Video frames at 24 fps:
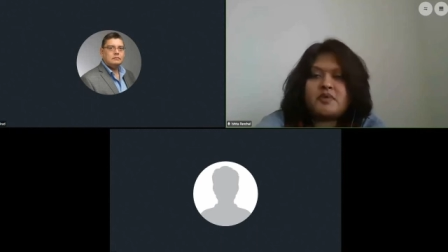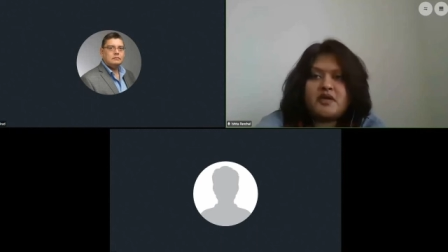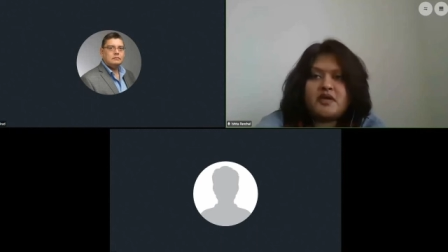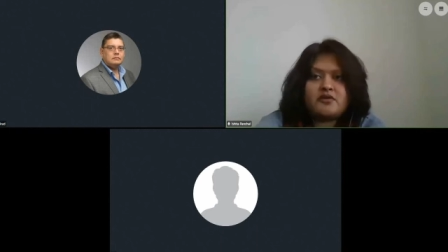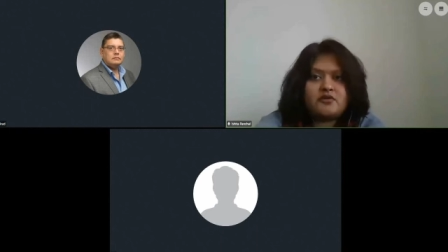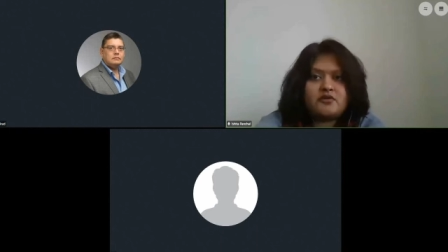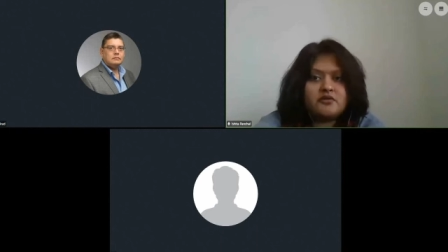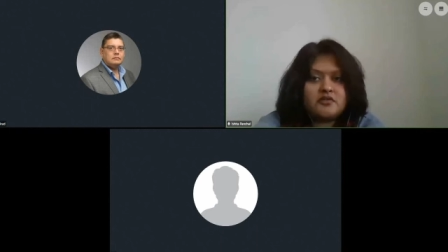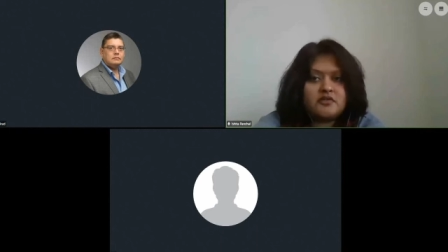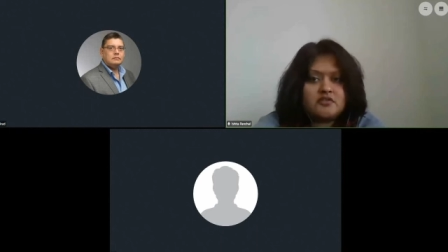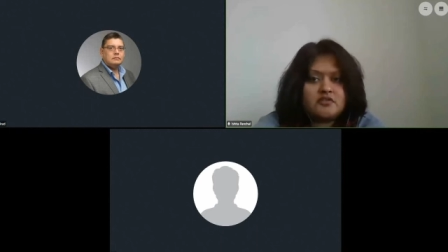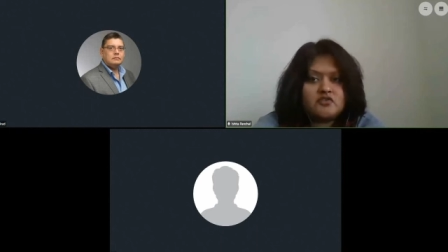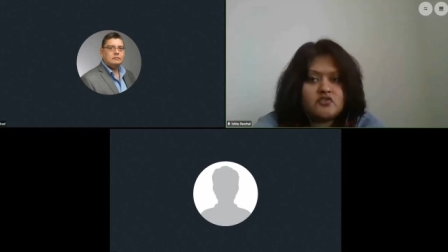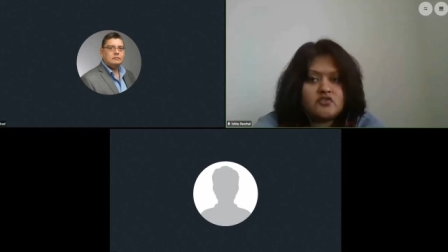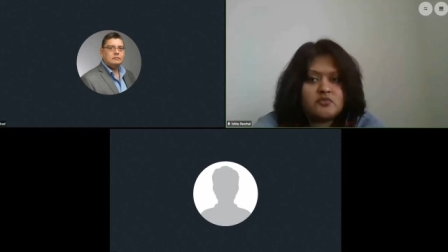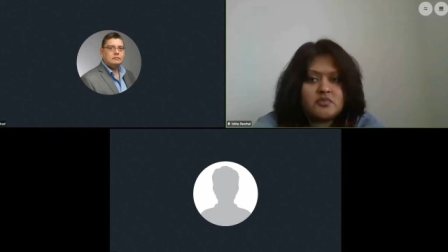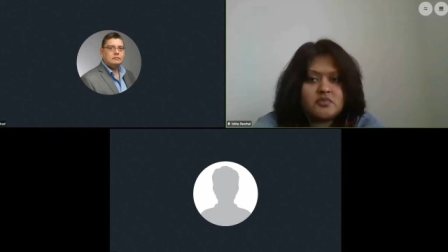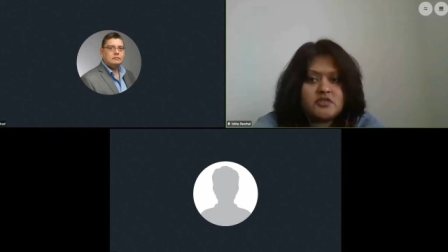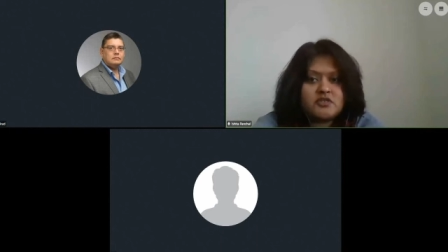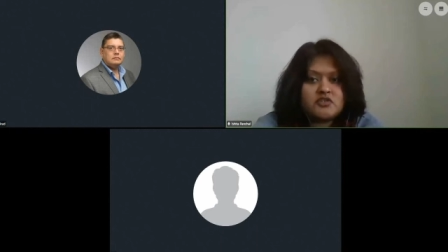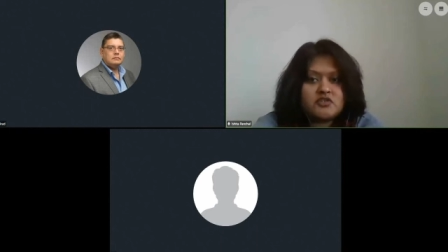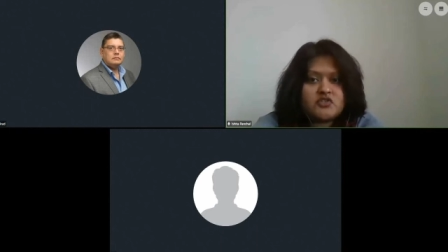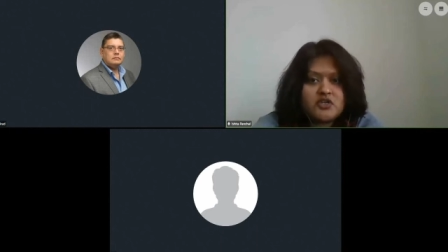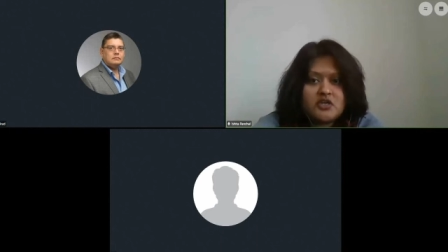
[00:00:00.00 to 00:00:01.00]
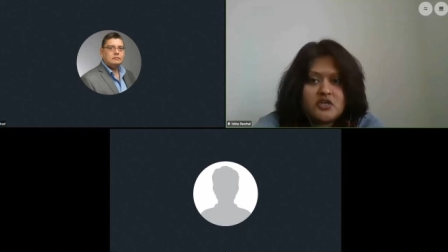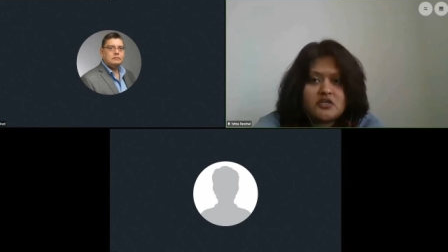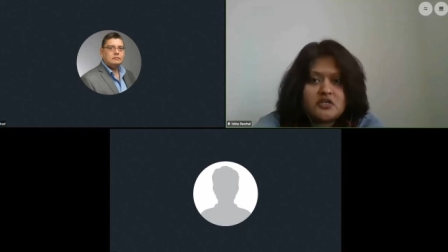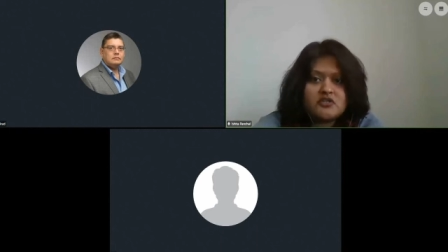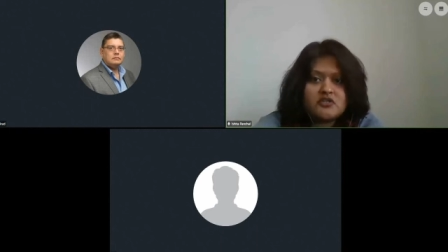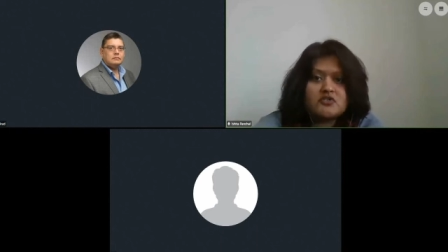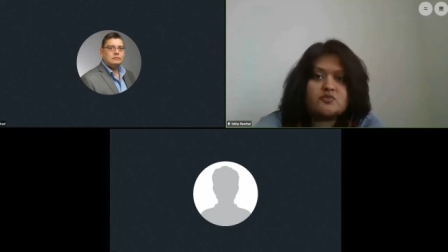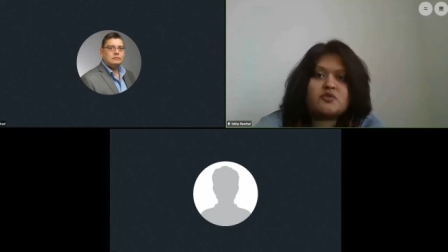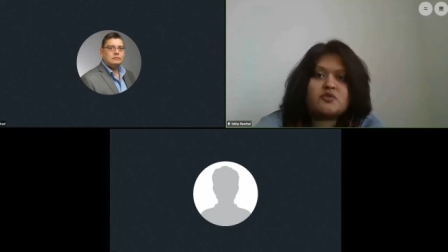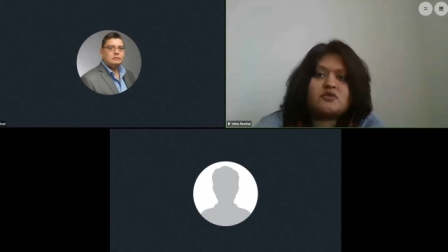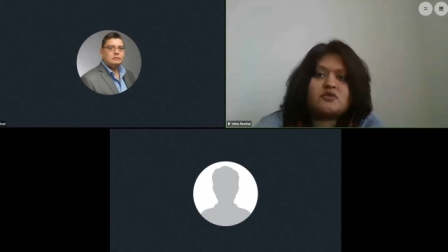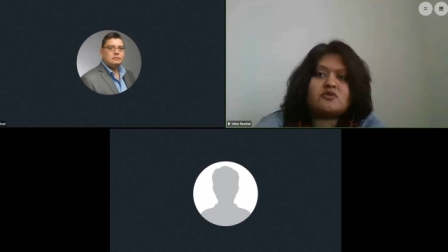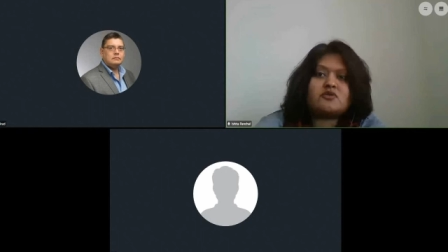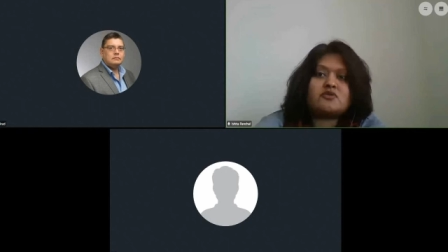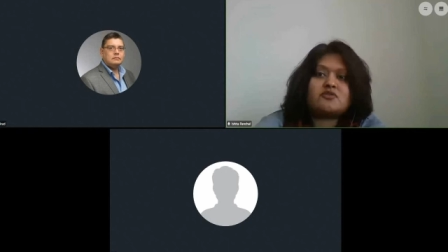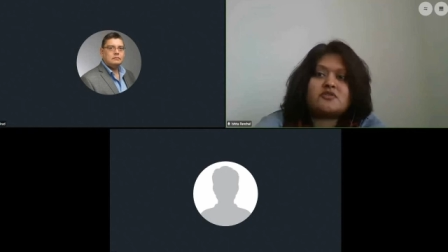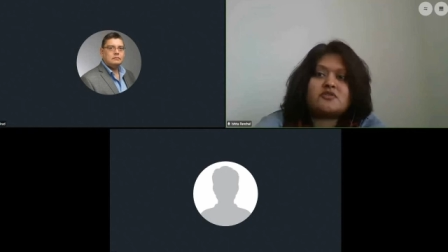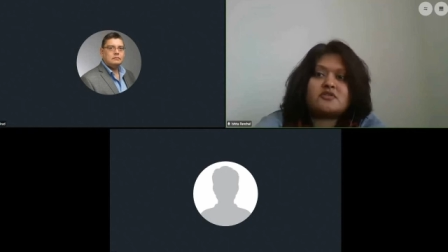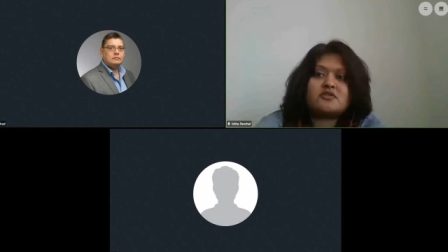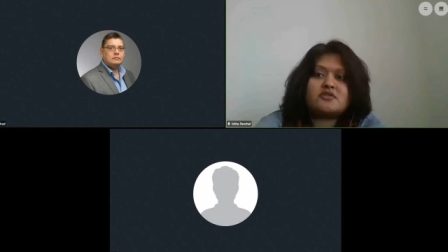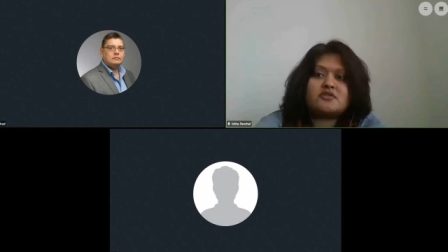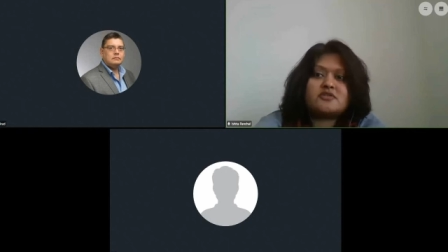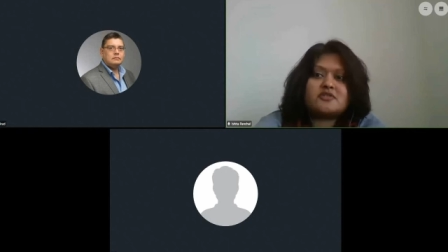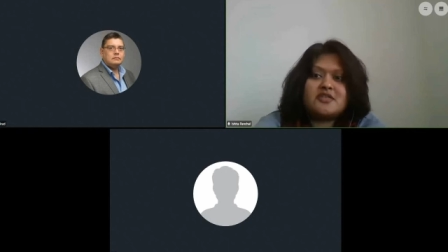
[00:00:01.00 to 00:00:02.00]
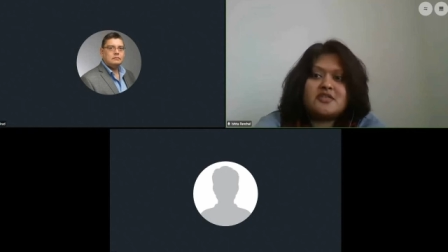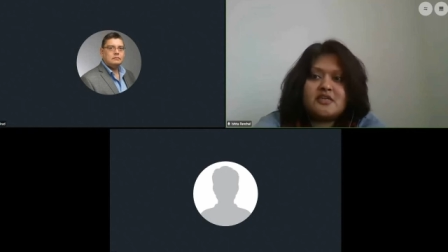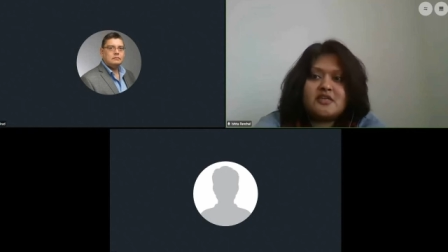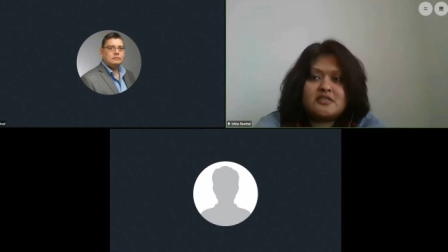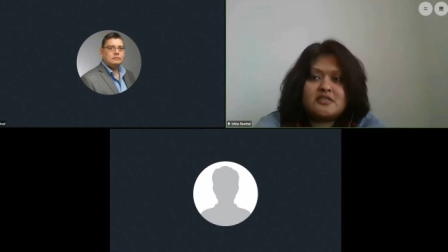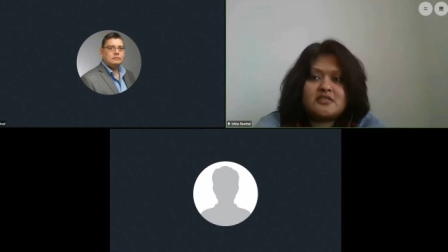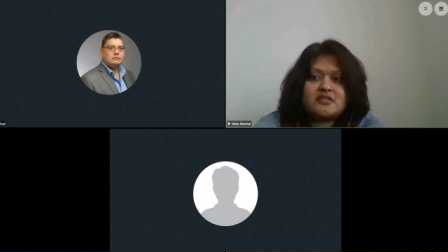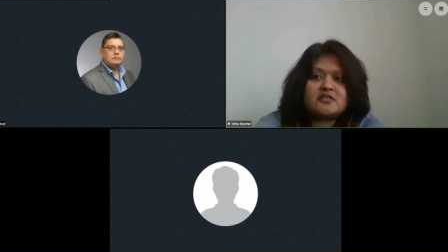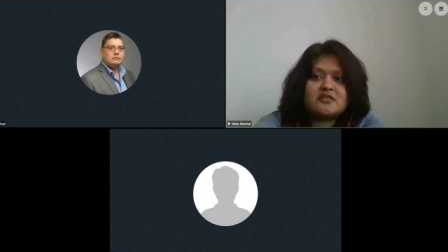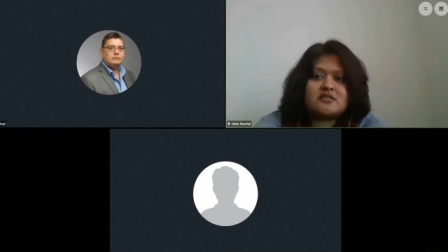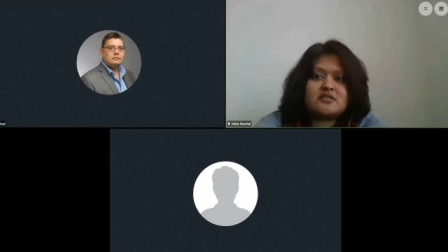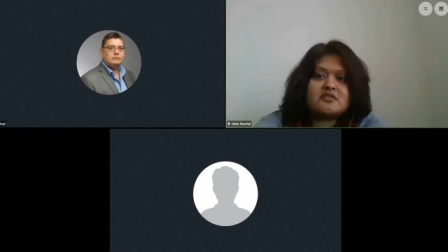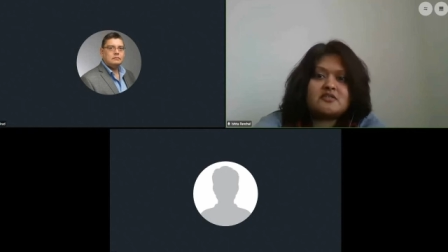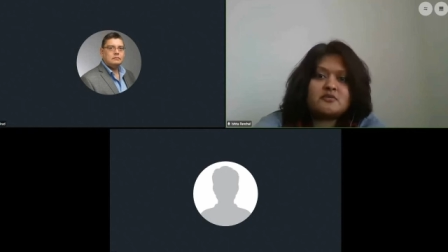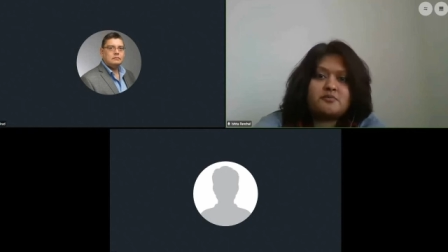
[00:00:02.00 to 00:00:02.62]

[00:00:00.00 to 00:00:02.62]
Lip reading: panel needs to be changed because it's dated,